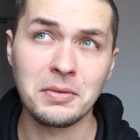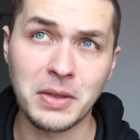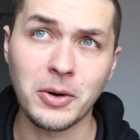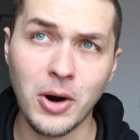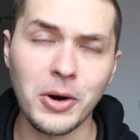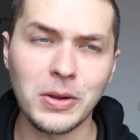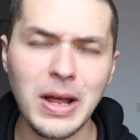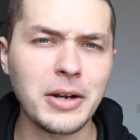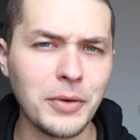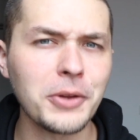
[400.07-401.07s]
there are a
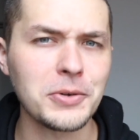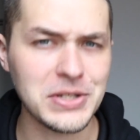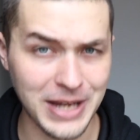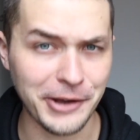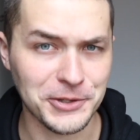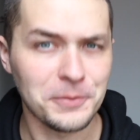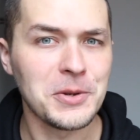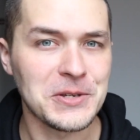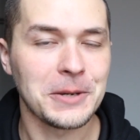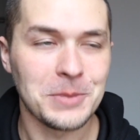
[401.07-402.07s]
lot of other styles of
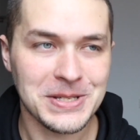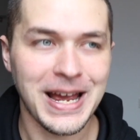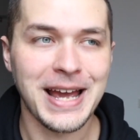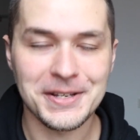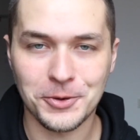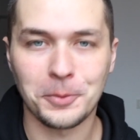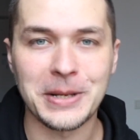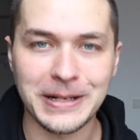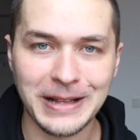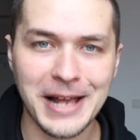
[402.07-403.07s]
music besides
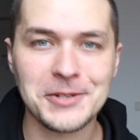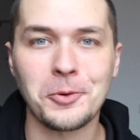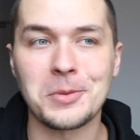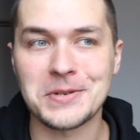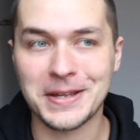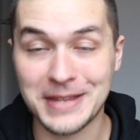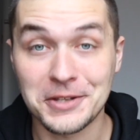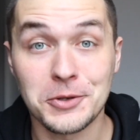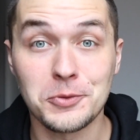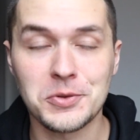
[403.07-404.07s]
European classical music that
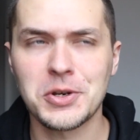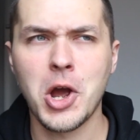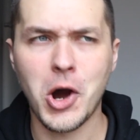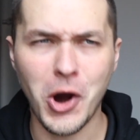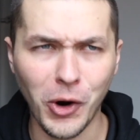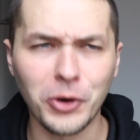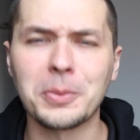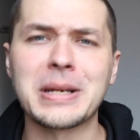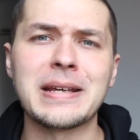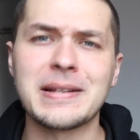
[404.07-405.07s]
use
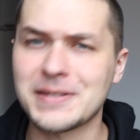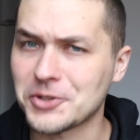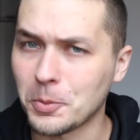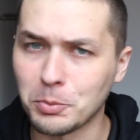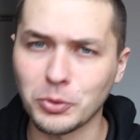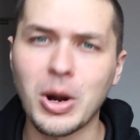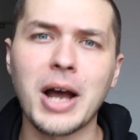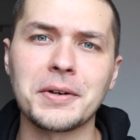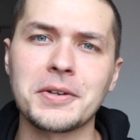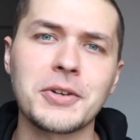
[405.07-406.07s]
harmony. It's such a
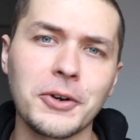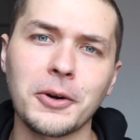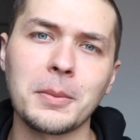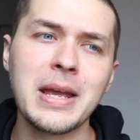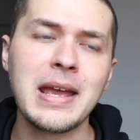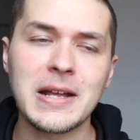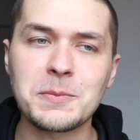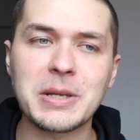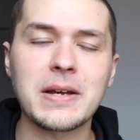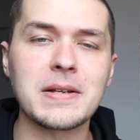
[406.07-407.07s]
broad term. It's
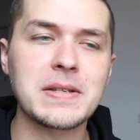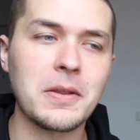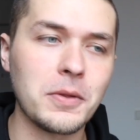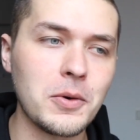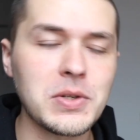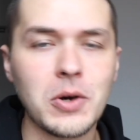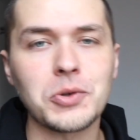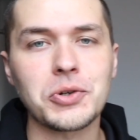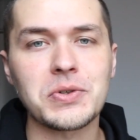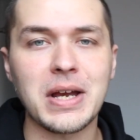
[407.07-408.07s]
because those
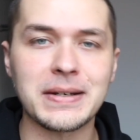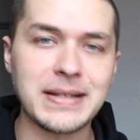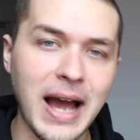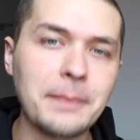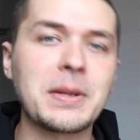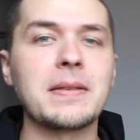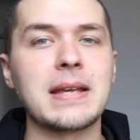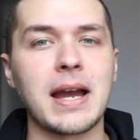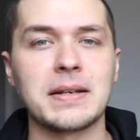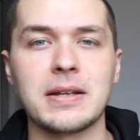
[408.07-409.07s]
cultures adopted
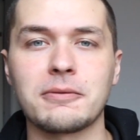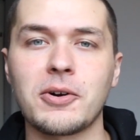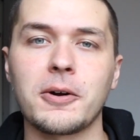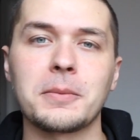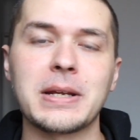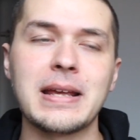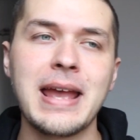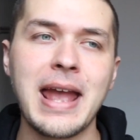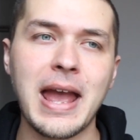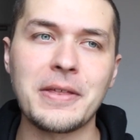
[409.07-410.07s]
the idea of harmony
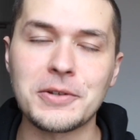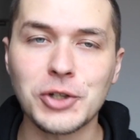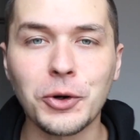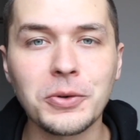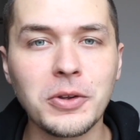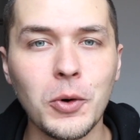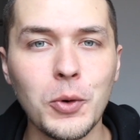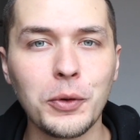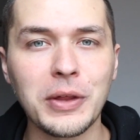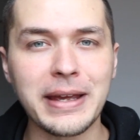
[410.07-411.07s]
and then turned the
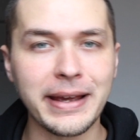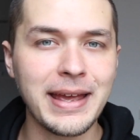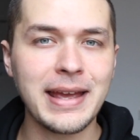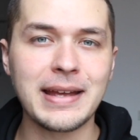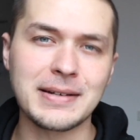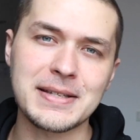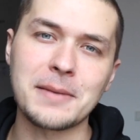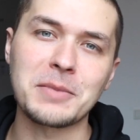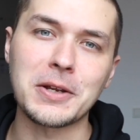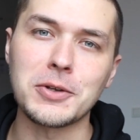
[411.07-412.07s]
whole thing into
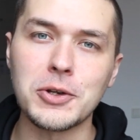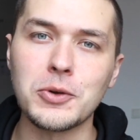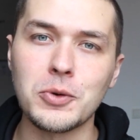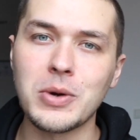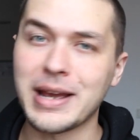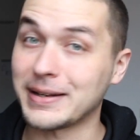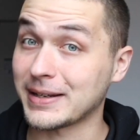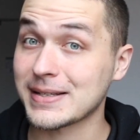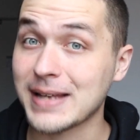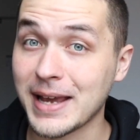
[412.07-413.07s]
something new and
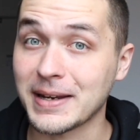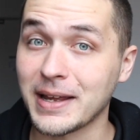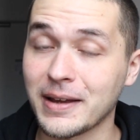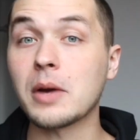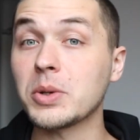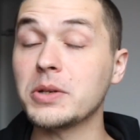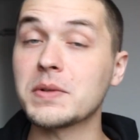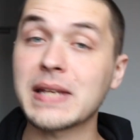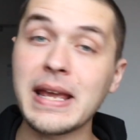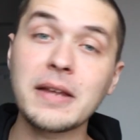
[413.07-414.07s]
exciting. Now, when you
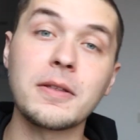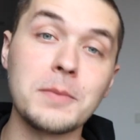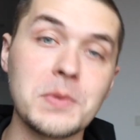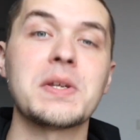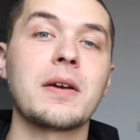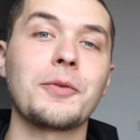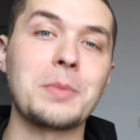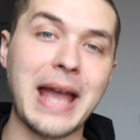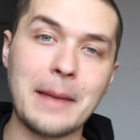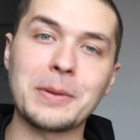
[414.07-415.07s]
take the music from
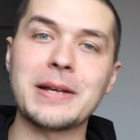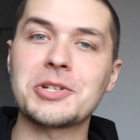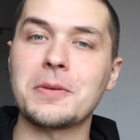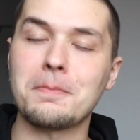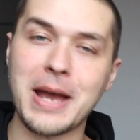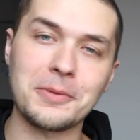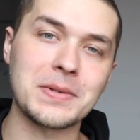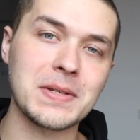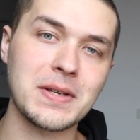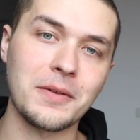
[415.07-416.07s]
the Appalachian
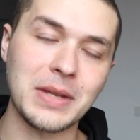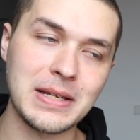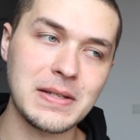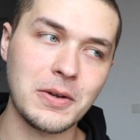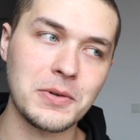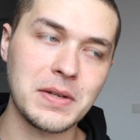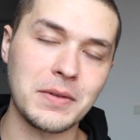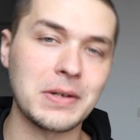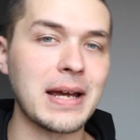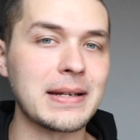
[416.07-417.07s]
Mountains of the east coast of
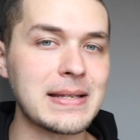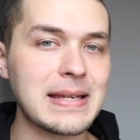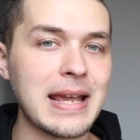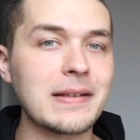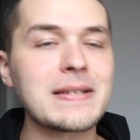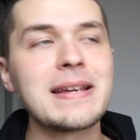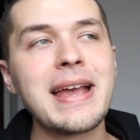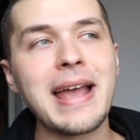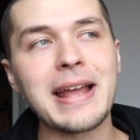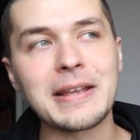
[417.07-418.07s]
the United States
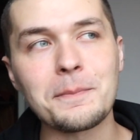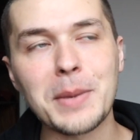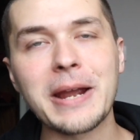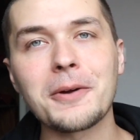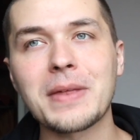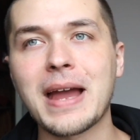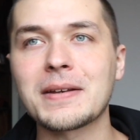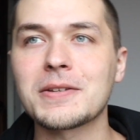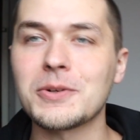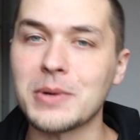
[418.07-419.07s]
and compare
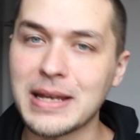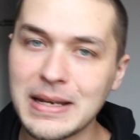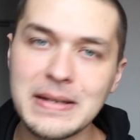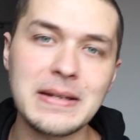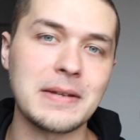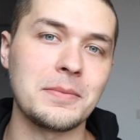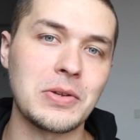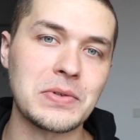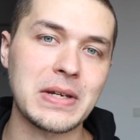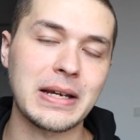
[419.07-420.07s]
that to Indian
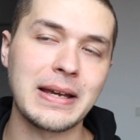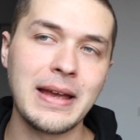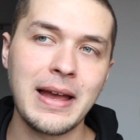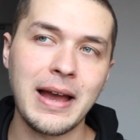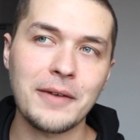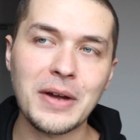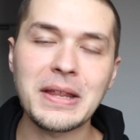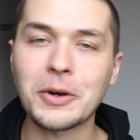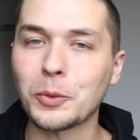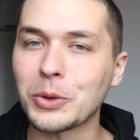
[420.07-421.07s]
music, I find
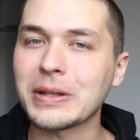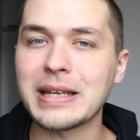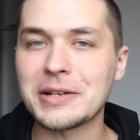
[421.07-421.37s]
that a really